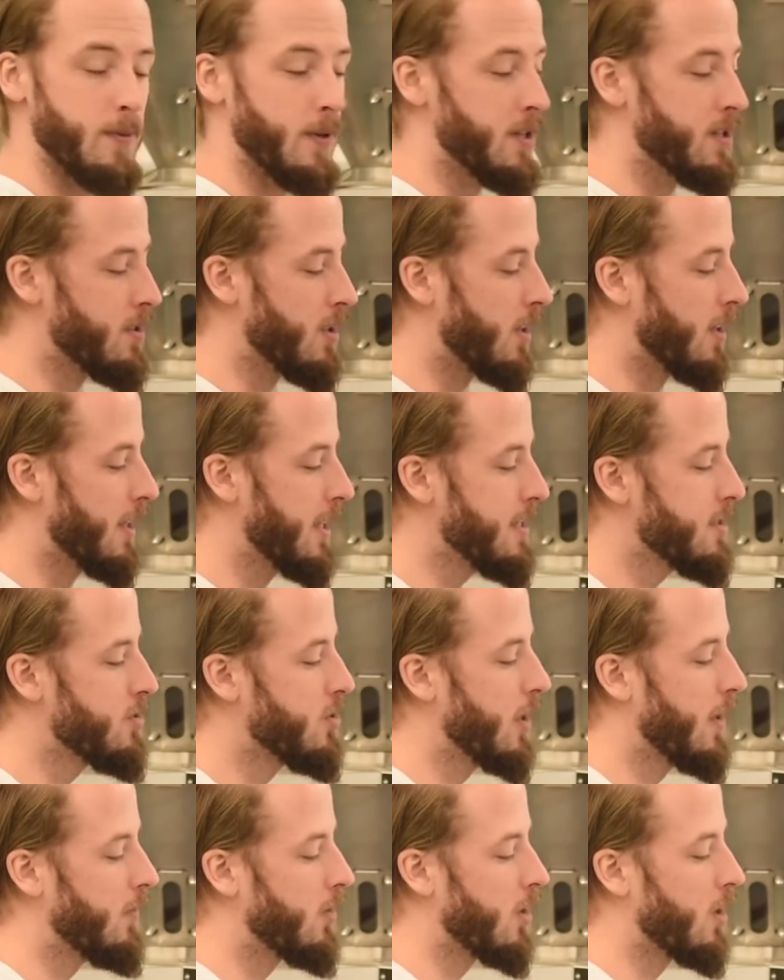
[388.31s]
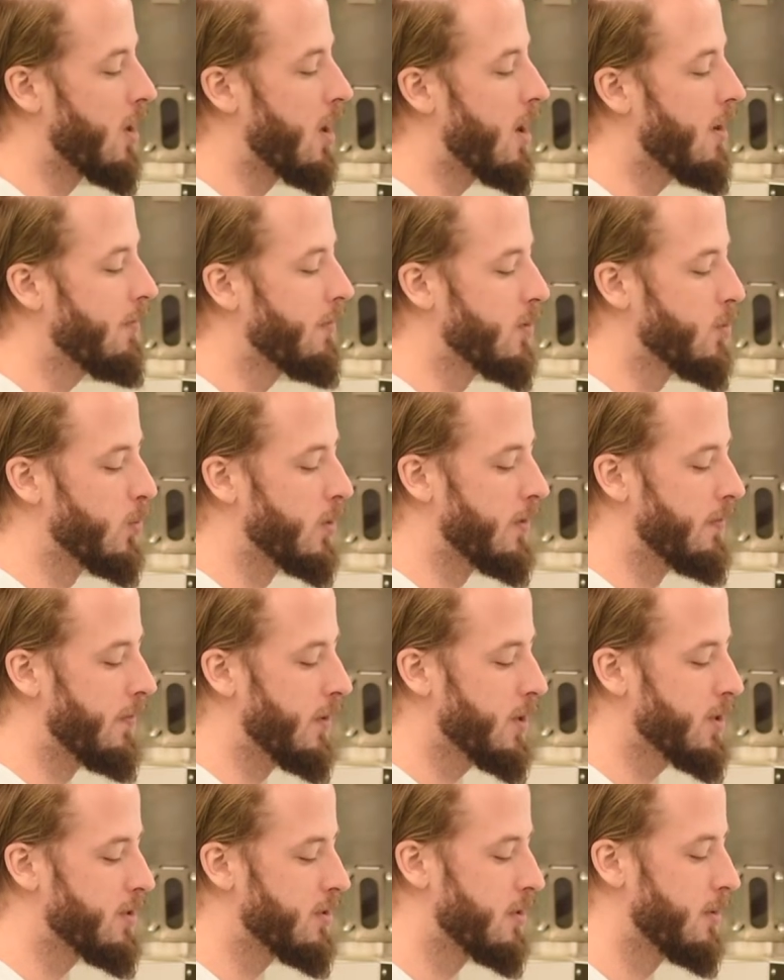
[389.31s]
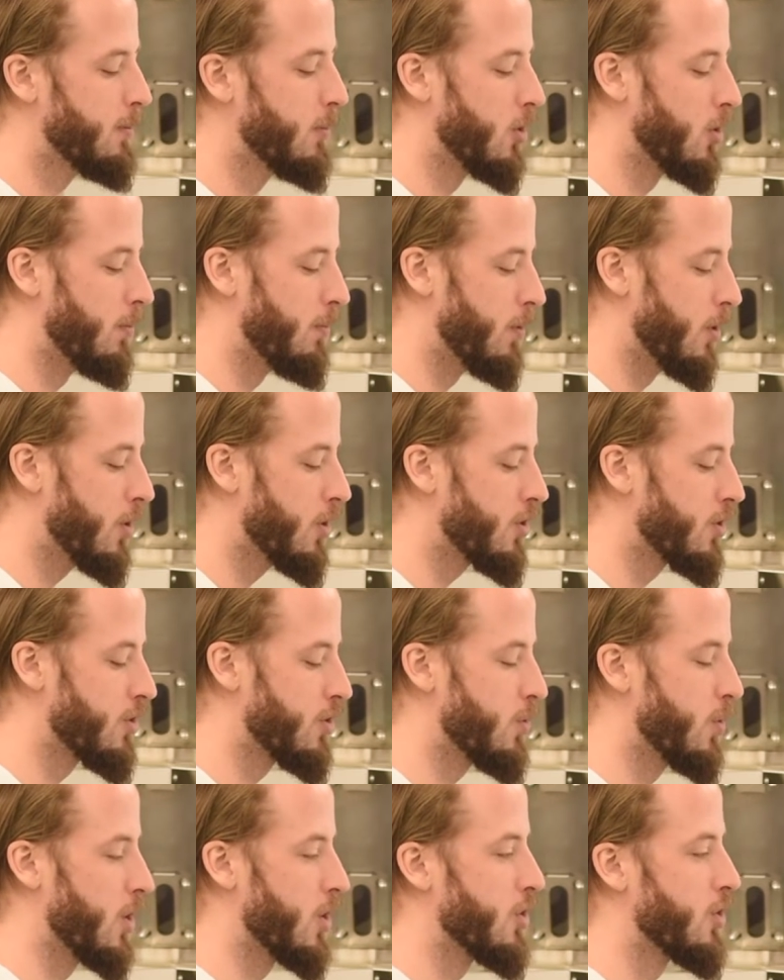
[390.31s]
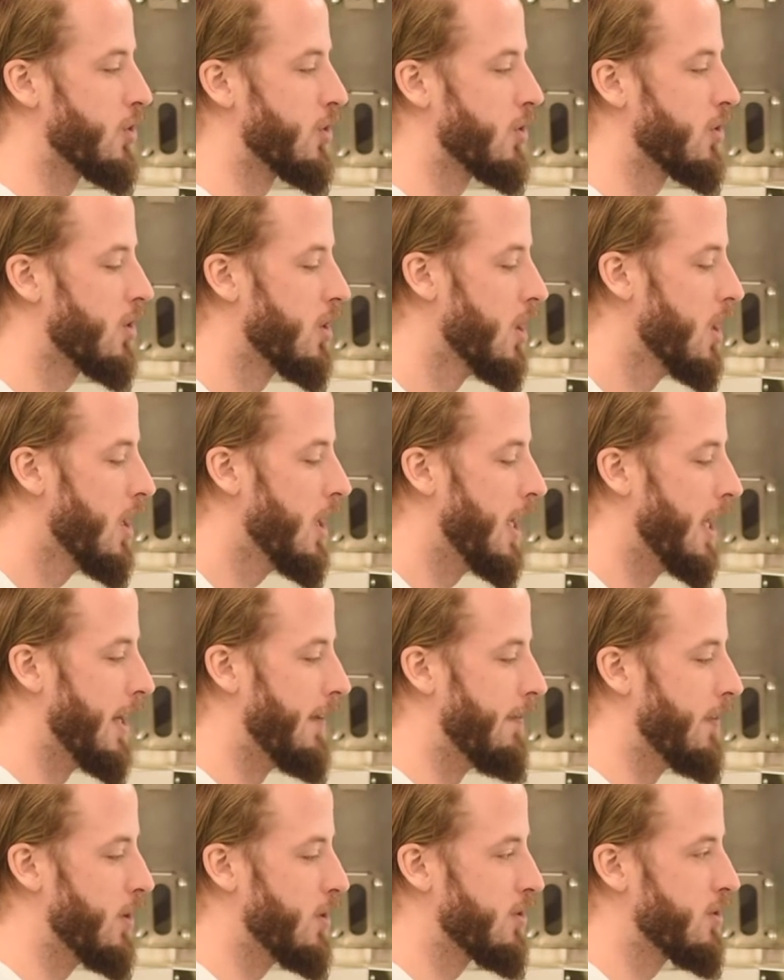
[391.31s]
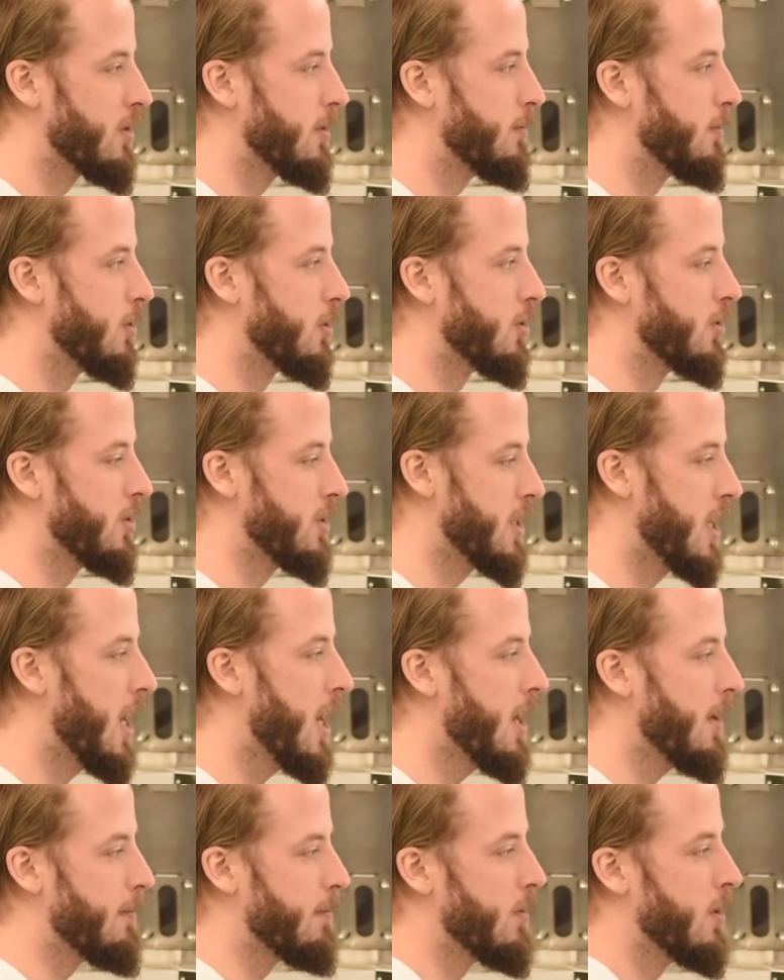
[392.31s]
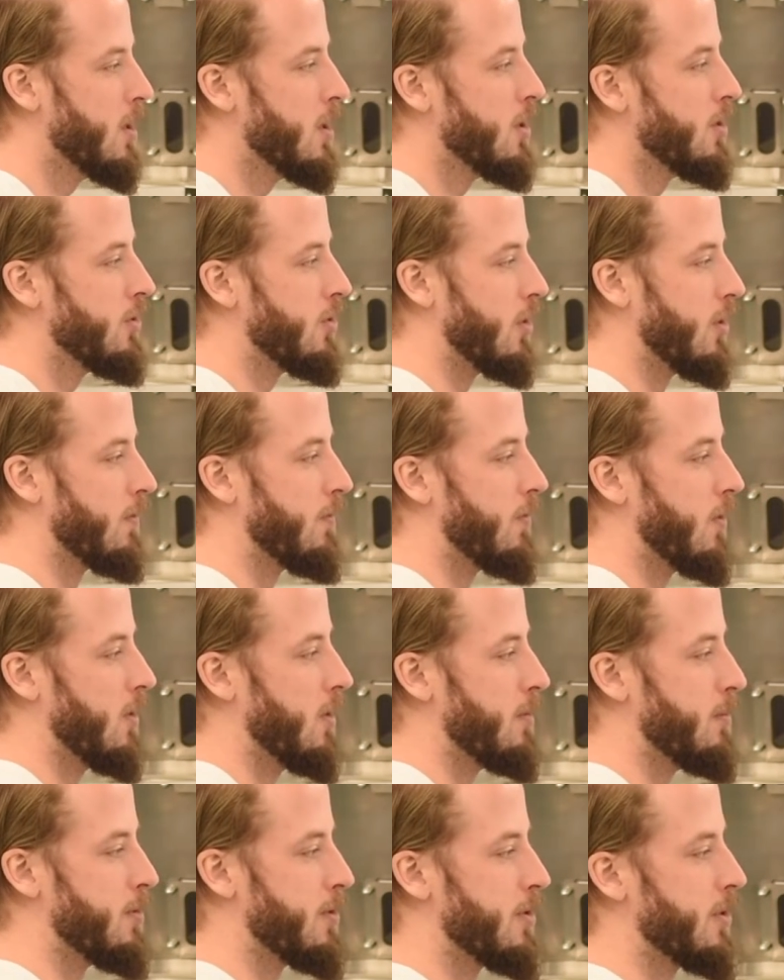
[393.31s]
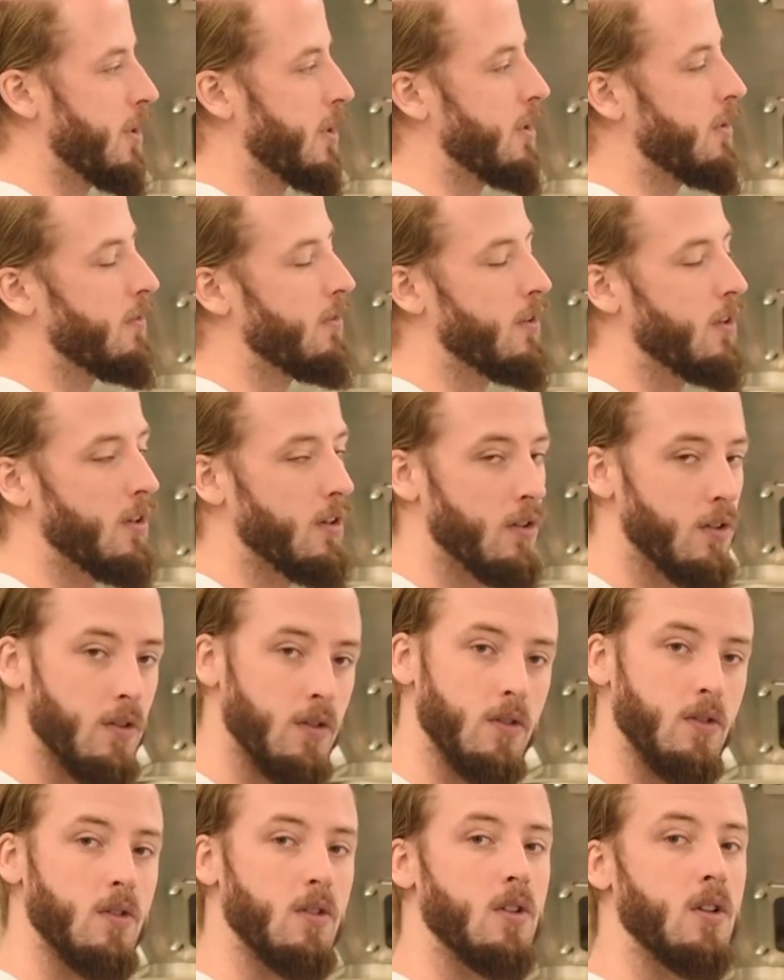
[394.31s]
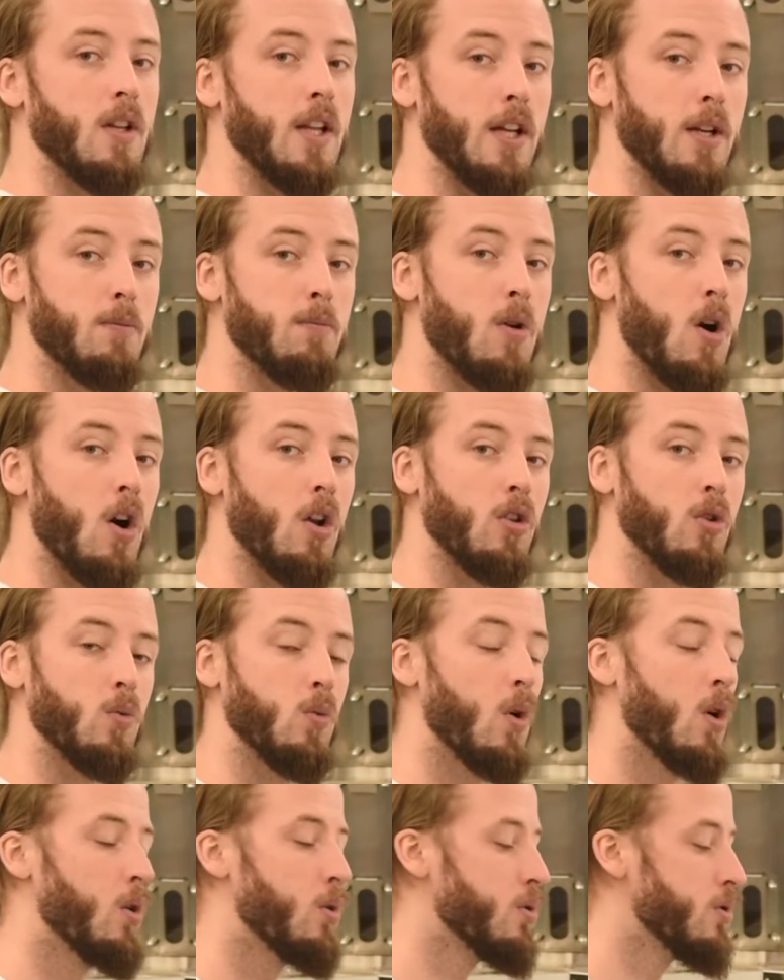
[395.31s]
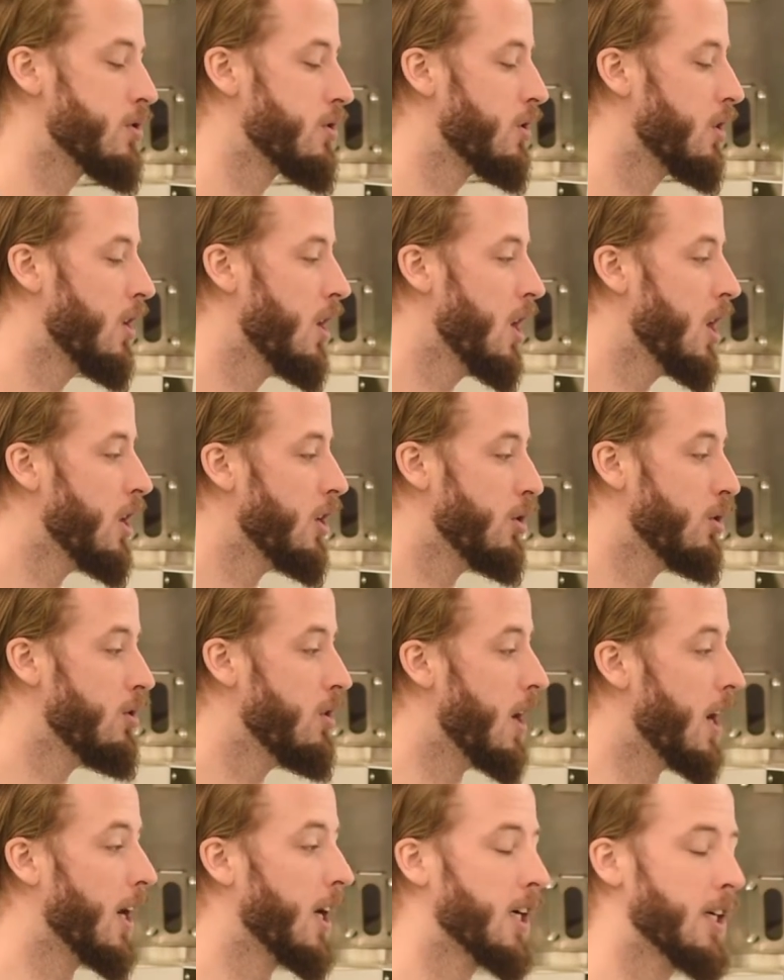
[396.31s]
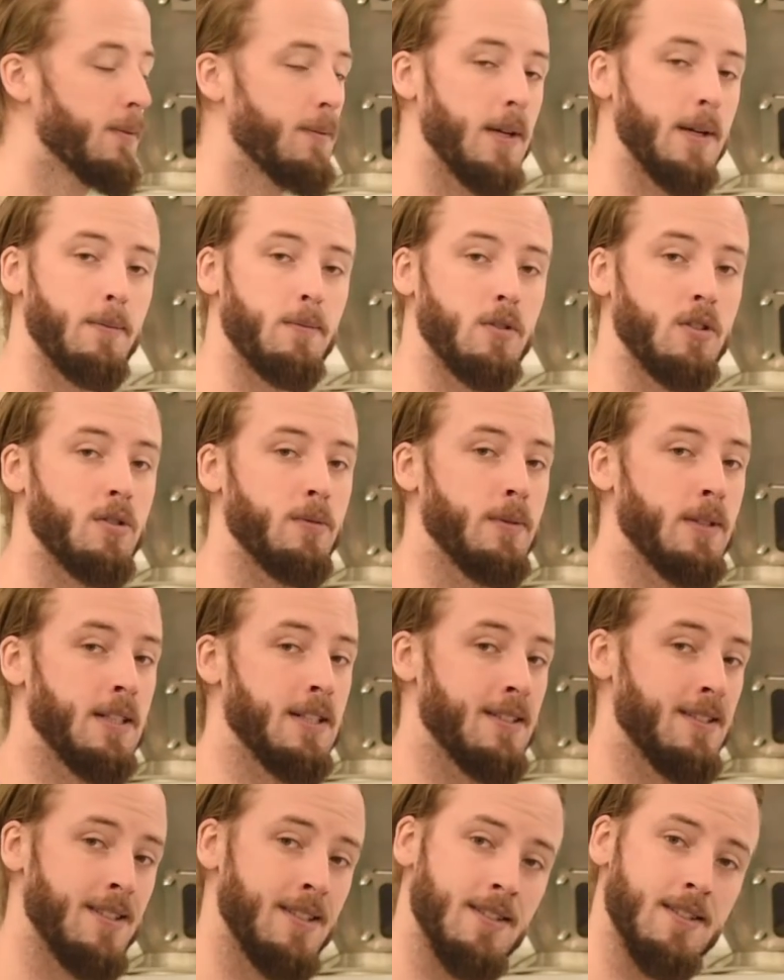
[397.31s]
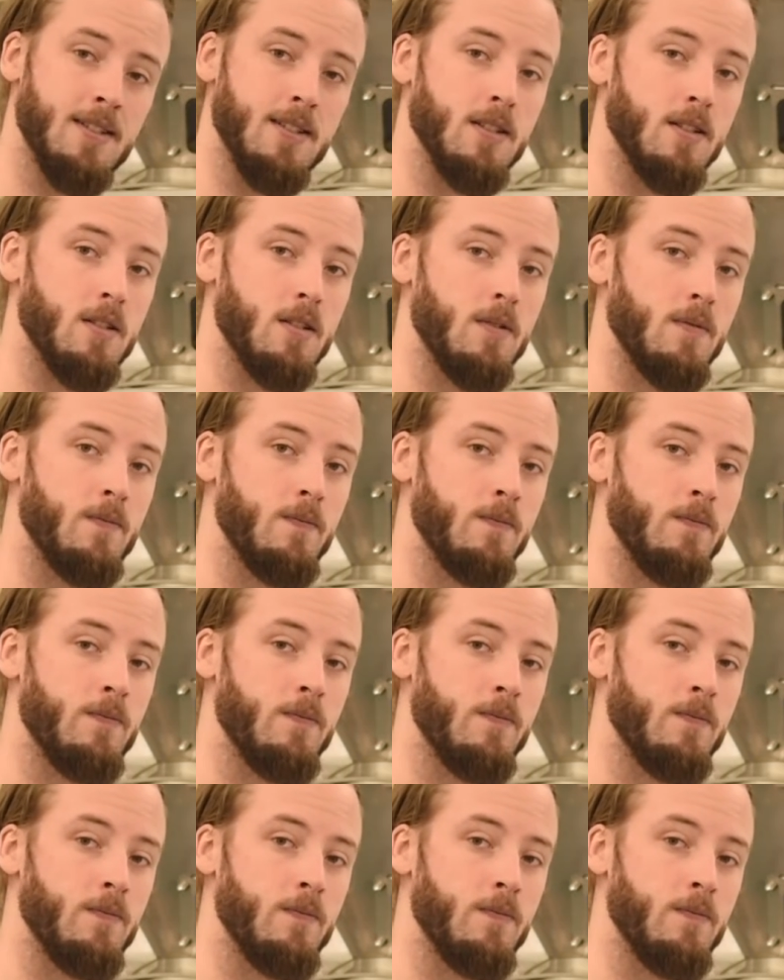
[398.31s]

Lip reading: Because unless you have a coffee with a very similar burner structure and a very similar time during 30% of the later part of the roast, you're not gonna be able to be consistent.